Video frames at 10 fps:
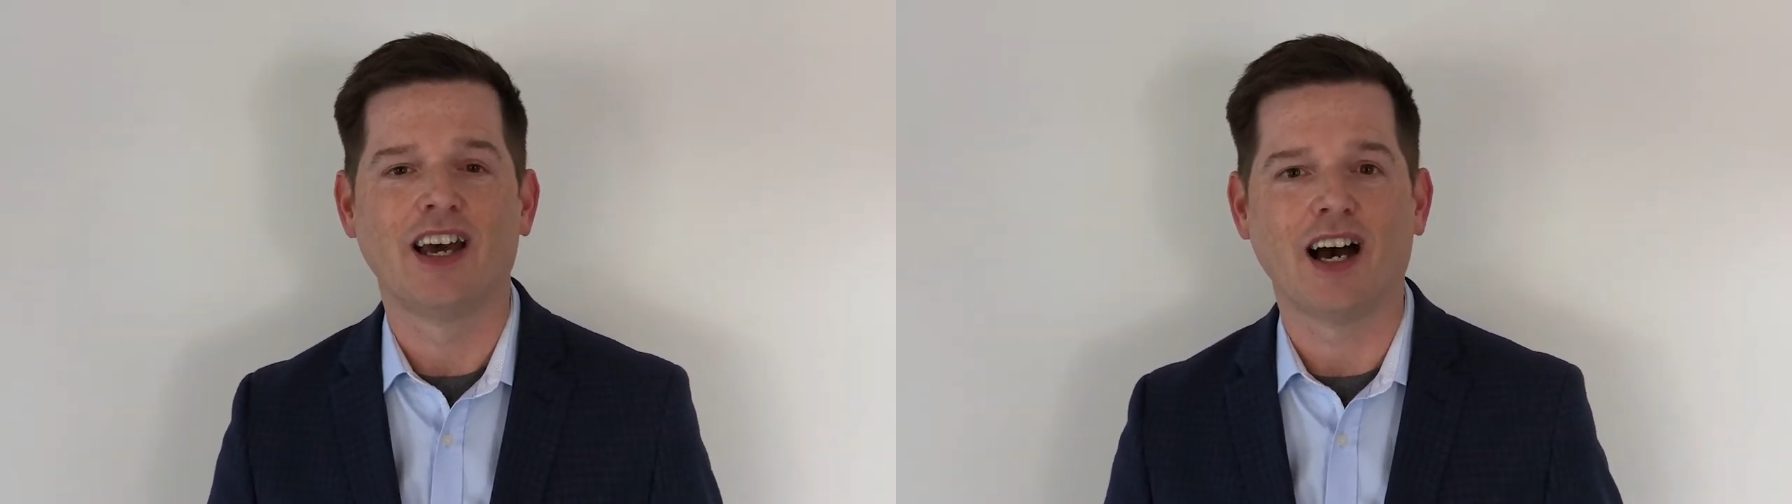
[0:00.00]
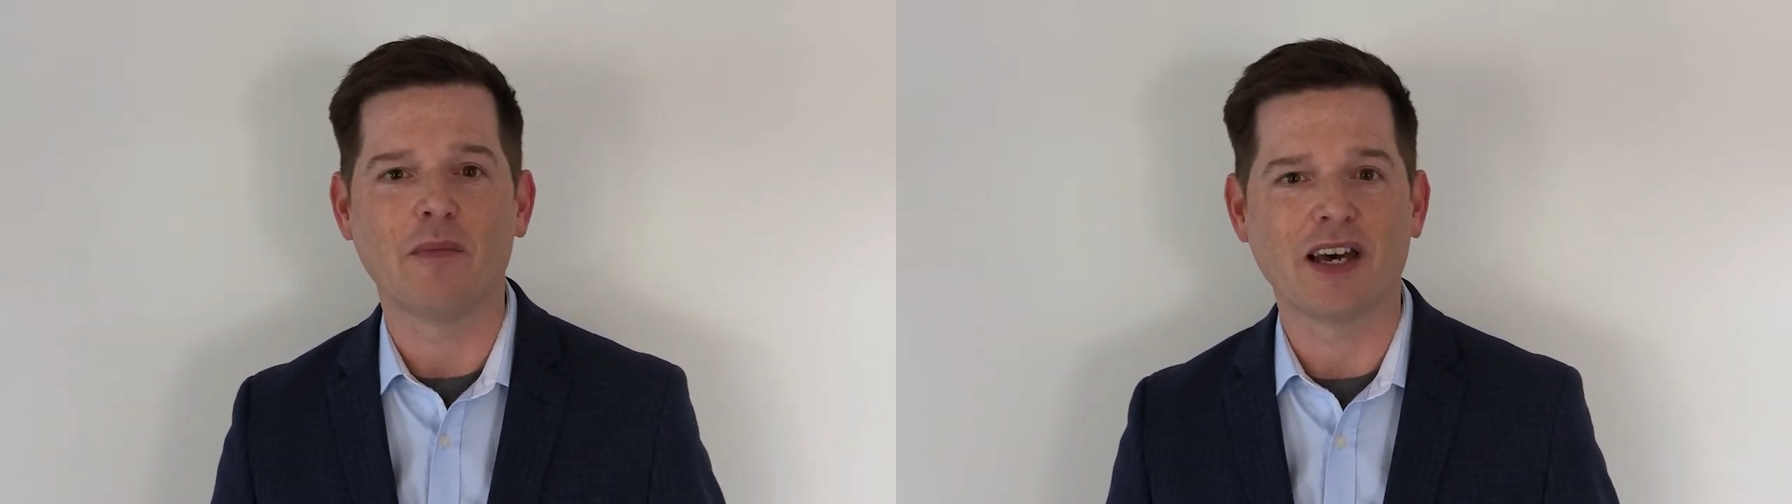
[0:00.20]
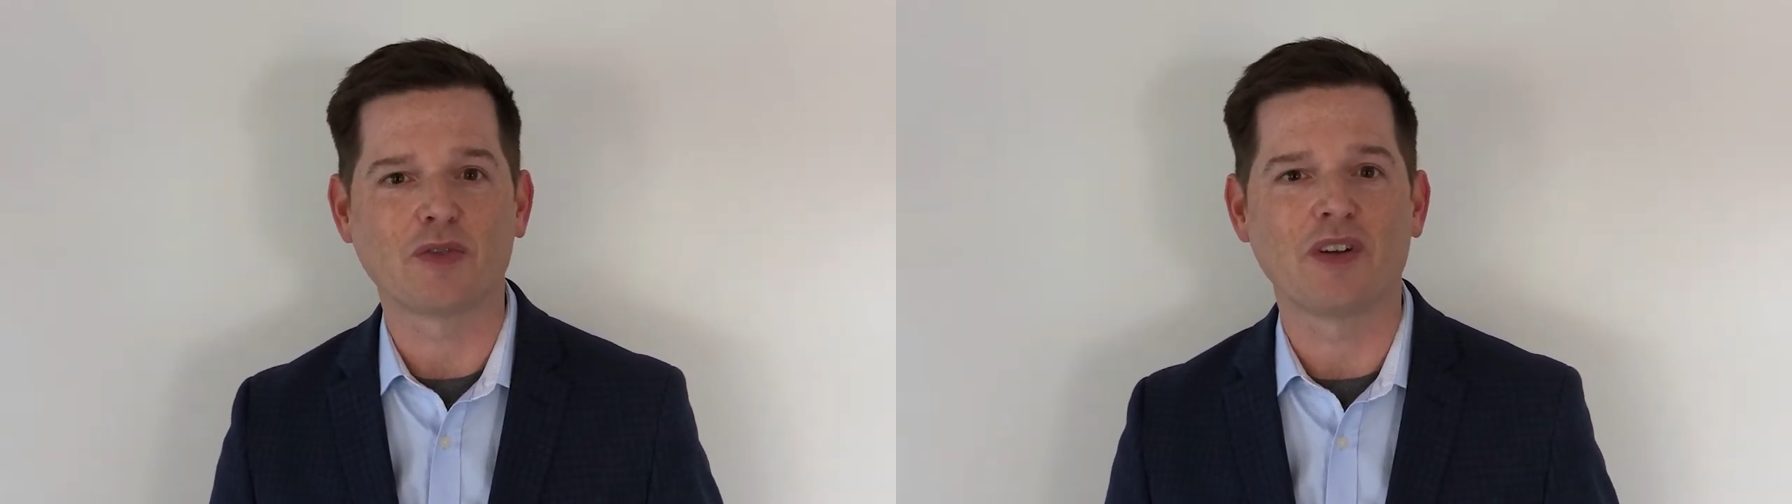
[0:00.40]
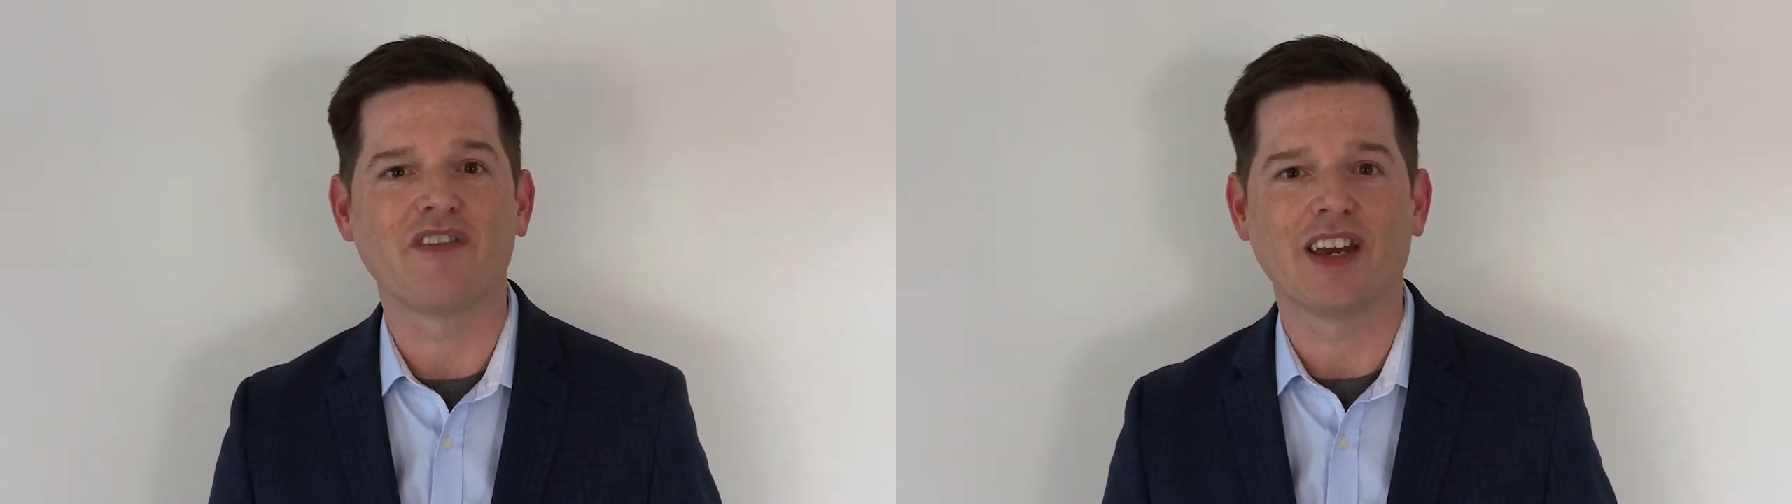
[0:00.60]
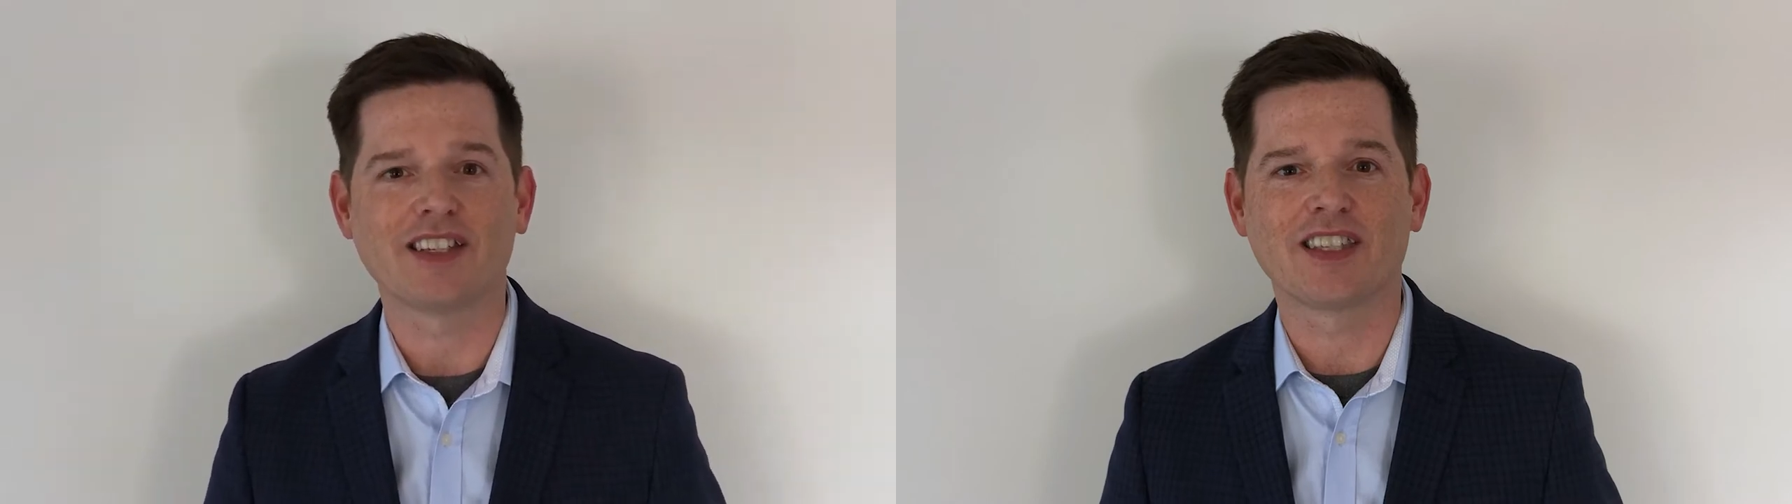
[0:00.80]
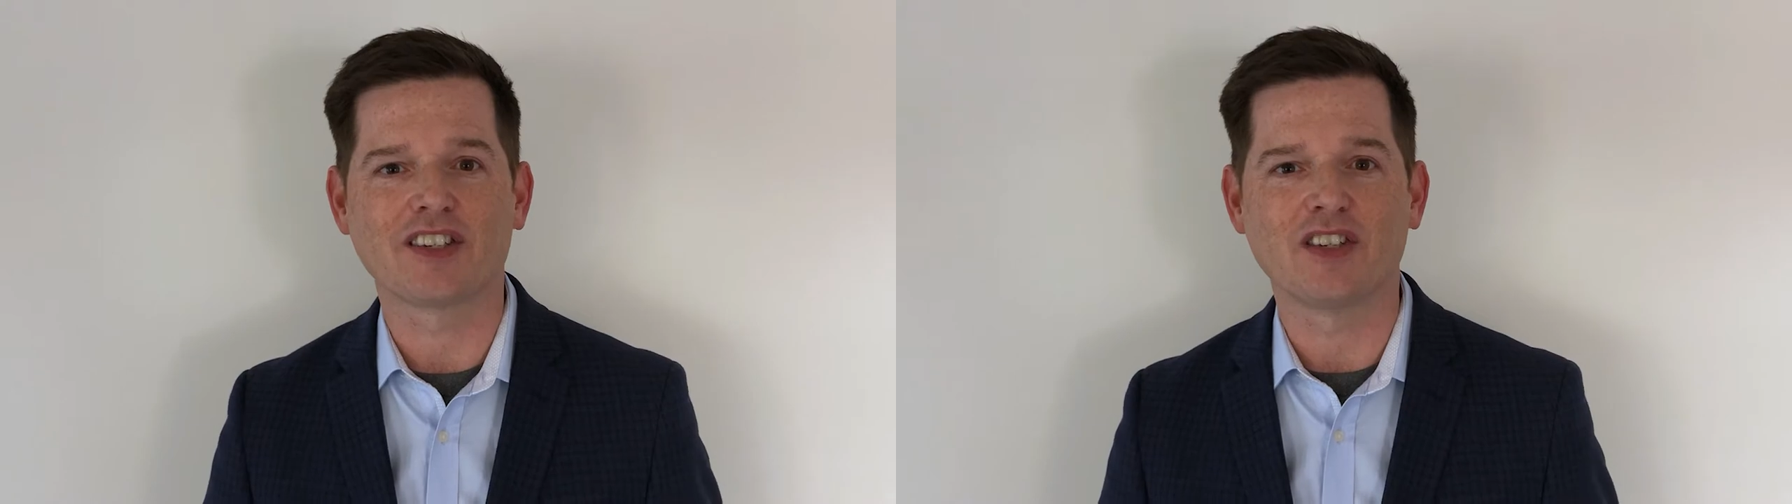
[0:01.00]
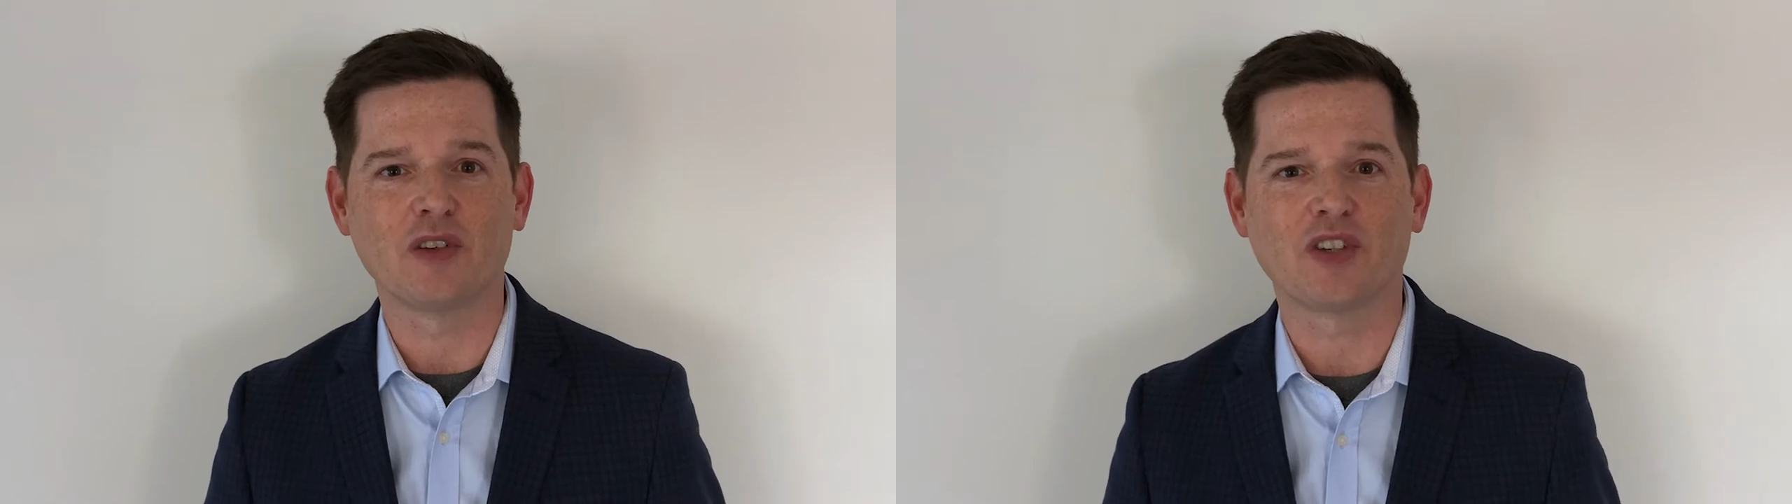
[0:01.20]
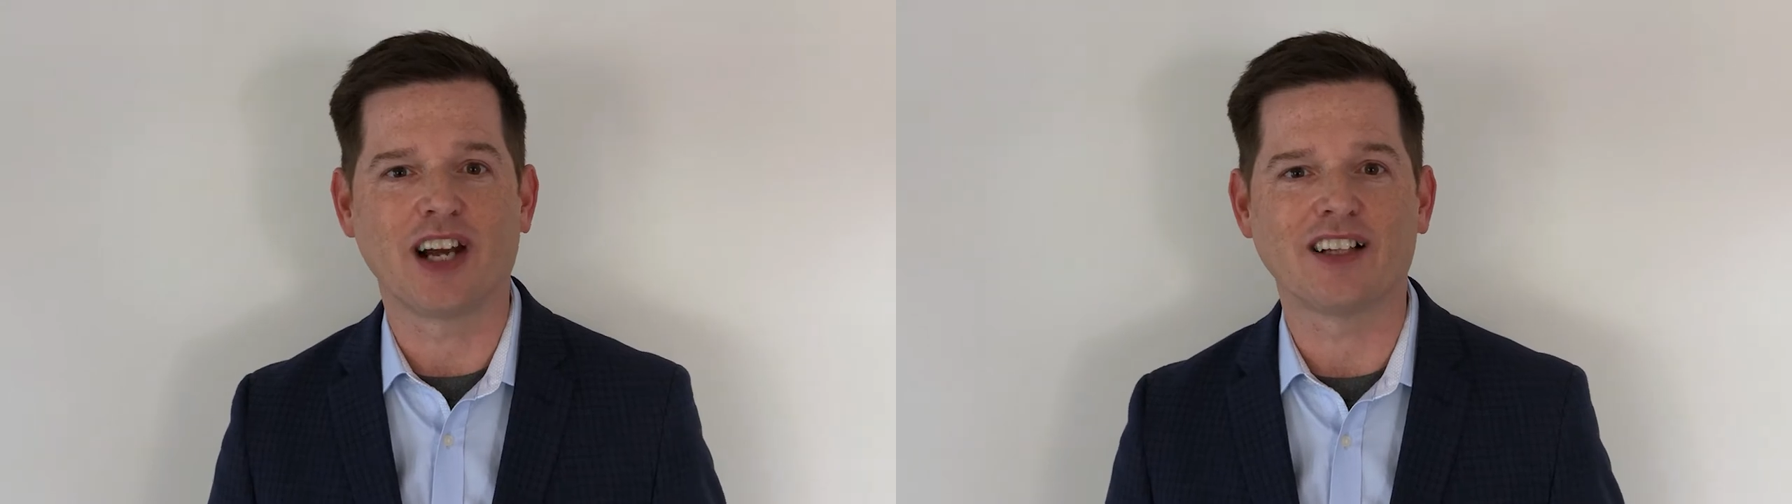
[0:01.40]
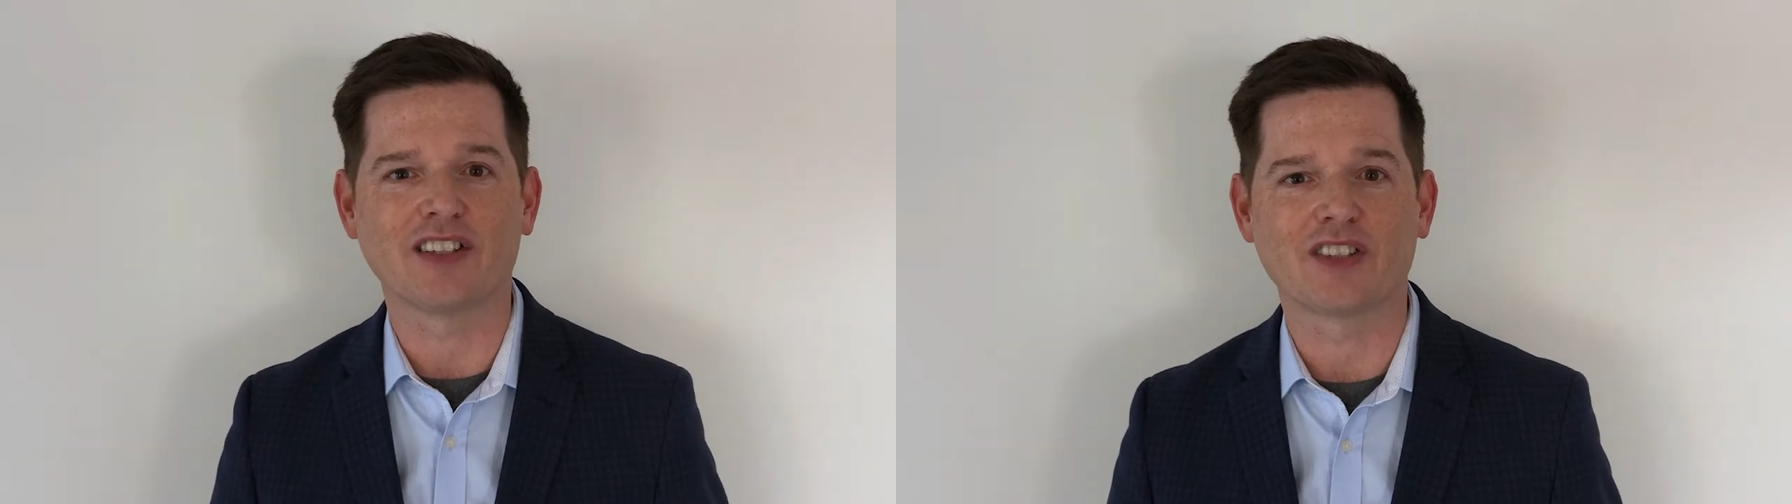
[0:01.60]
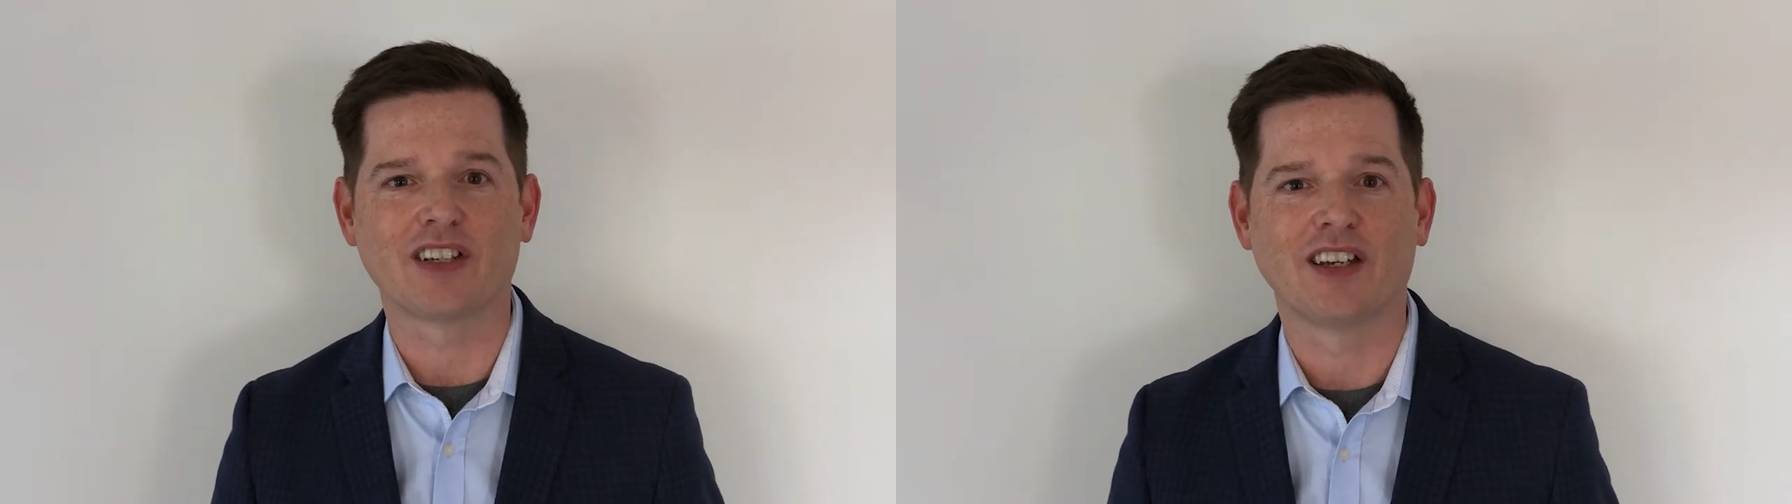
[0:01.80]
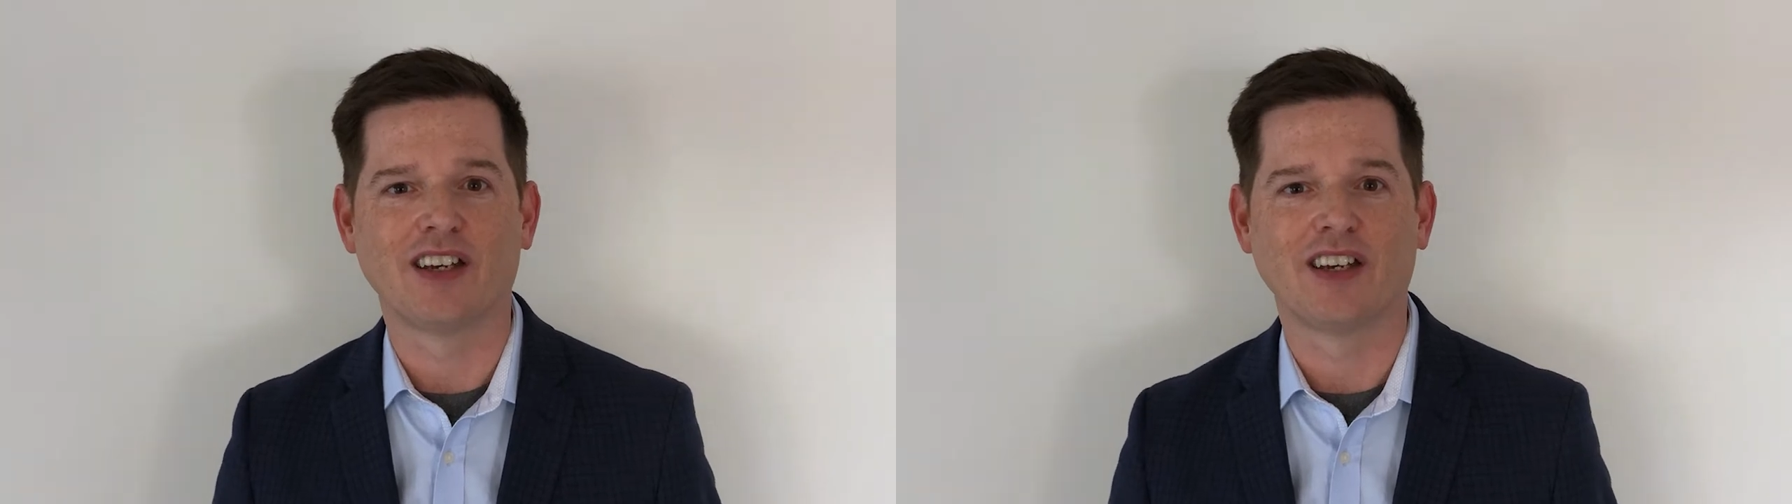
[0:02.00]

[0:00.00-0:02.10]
um, as we faced this new challenge.